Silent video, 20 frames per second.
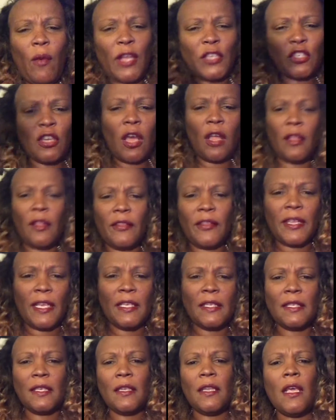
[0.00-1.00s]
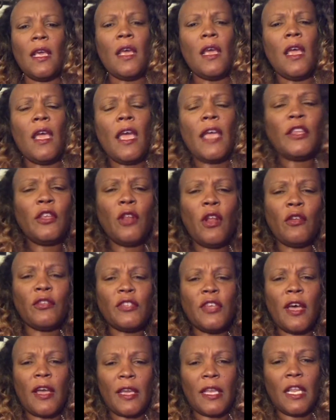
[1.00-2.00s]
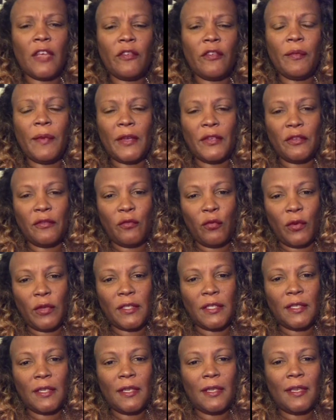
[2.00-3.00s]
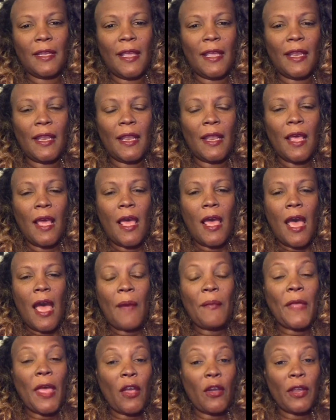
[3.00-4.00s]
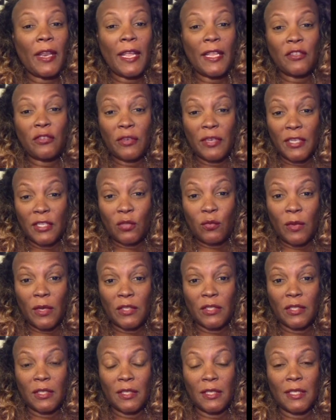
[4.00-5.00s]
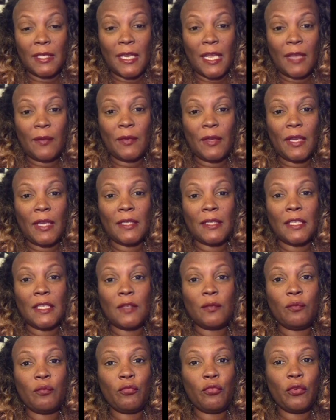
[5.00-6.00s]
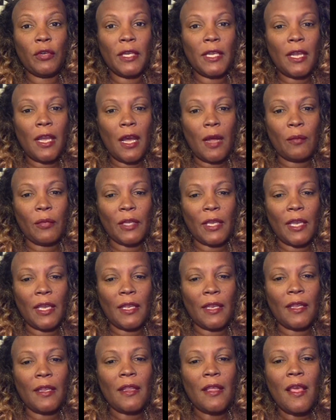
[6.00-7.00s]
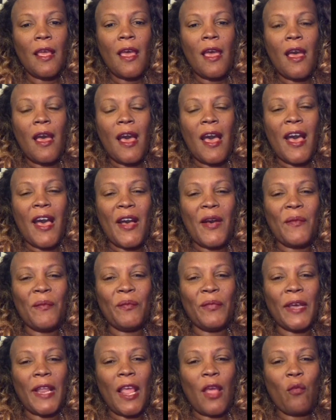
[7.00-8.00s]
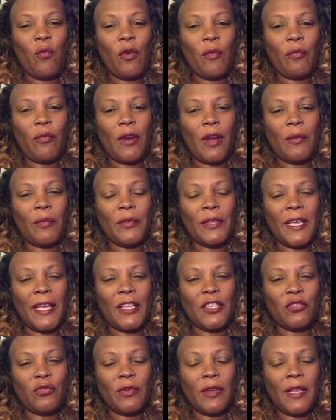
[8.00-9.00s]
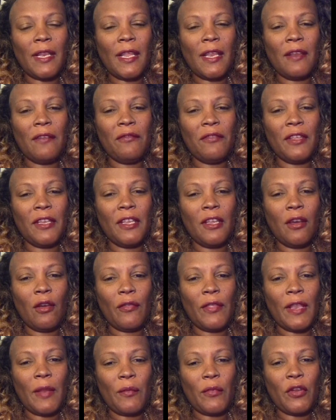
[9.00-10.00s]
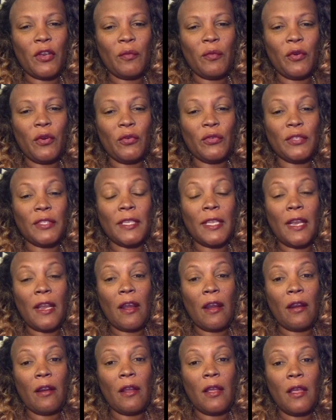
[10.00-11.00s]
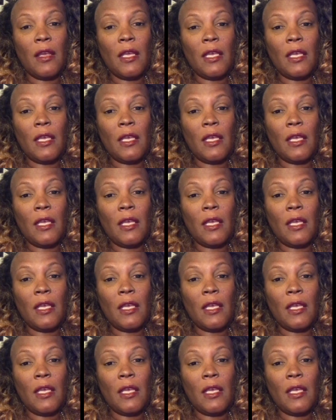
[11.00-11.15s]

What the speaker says: watch all of these, and you don't talk enough about divorce. And I'm not going to answer his question today because it's pretty complicated, but I will probably answer it in a video that I'm going to post in our